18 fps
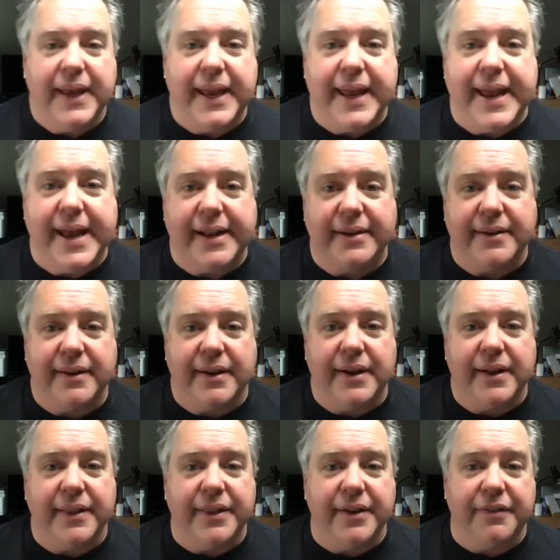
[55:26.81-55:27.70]
And
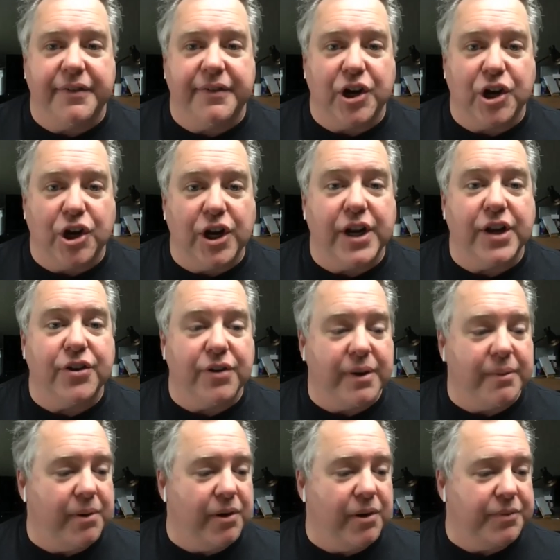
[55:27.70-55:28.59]
uh, they're very good at
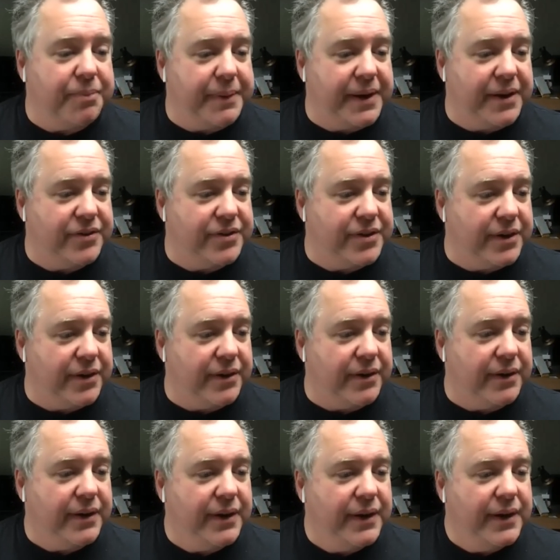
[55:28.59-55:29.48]
doing both because
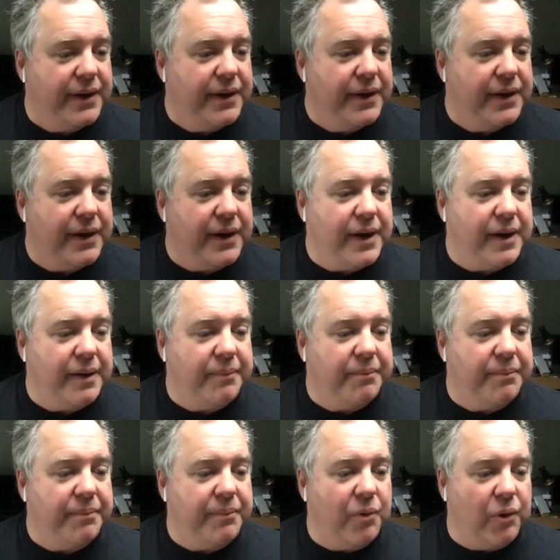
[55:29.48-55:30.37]
they're
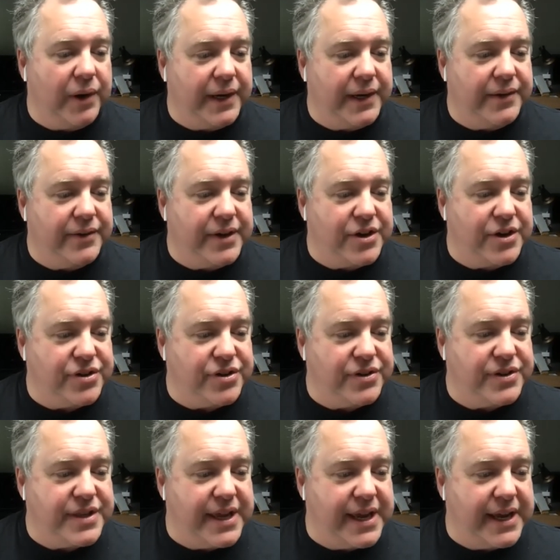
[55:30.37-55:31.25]
um,
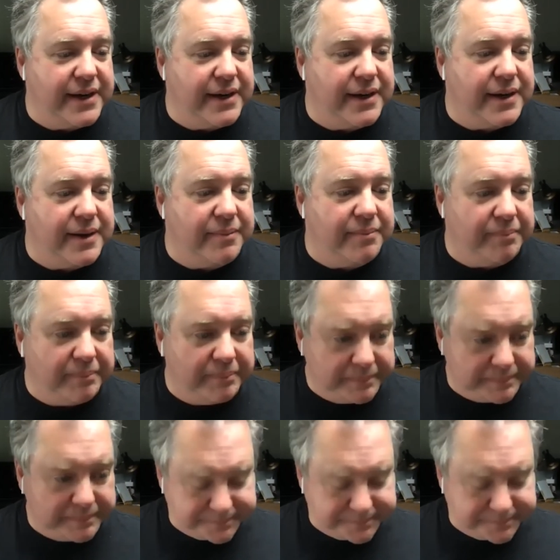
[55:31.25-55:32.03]
organizations that um,